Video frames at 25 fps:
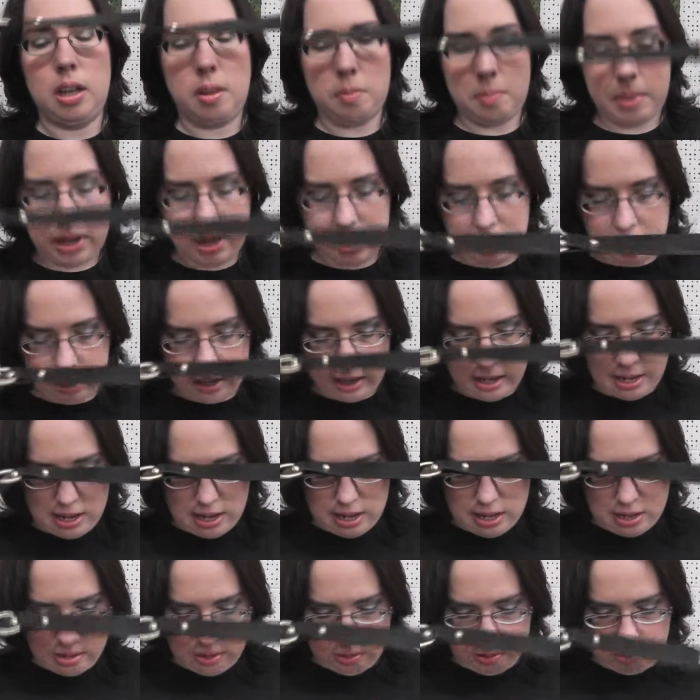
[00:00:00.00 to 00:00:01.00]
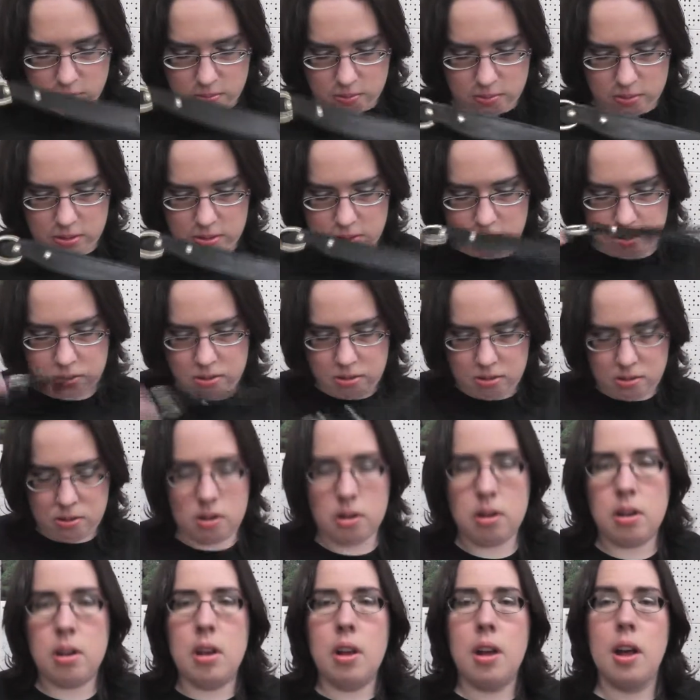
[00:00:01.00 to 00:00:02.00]
But anyhow,
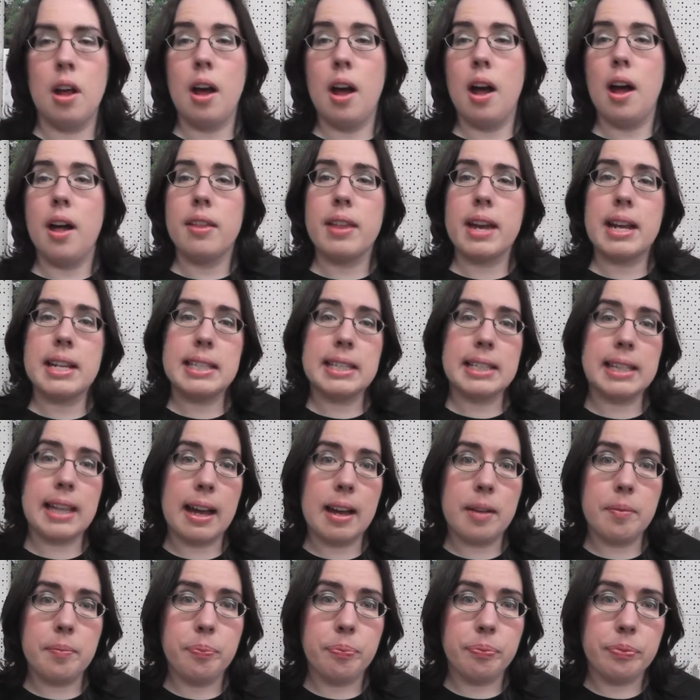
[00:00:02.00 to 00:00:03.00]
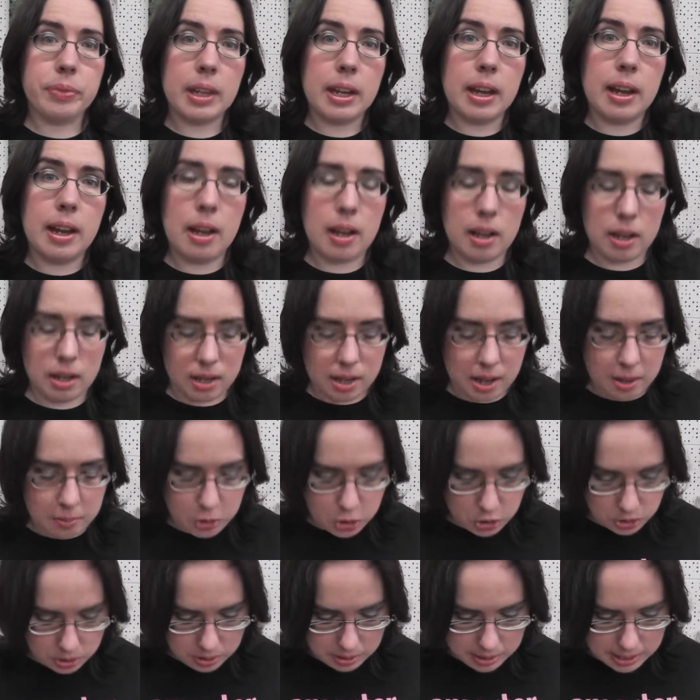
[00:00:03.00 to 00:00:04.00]
that's that. And I'm
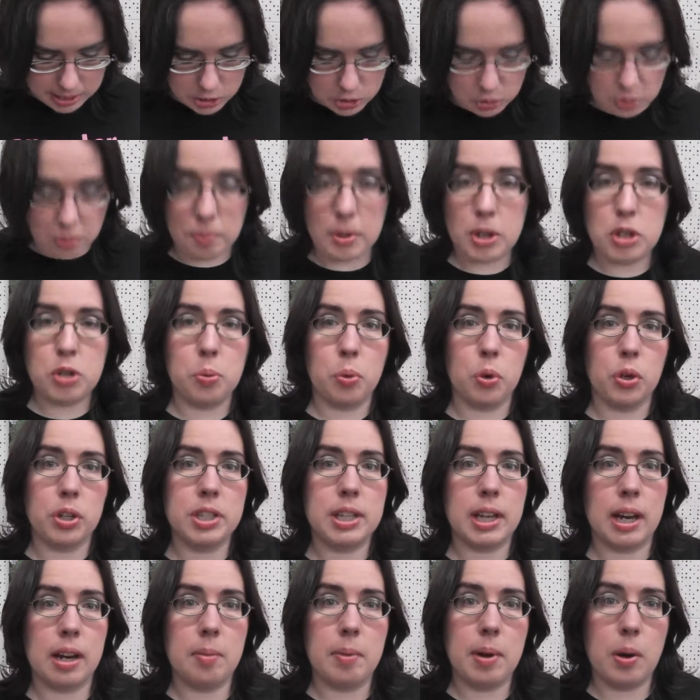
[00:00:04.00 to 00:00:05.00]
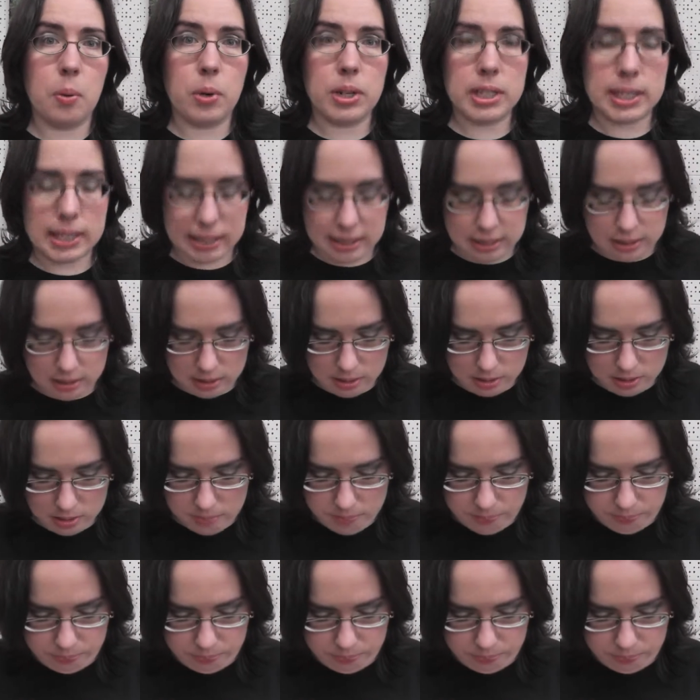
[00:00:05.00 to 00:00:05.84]
sure you guys are much more excited about what's in it.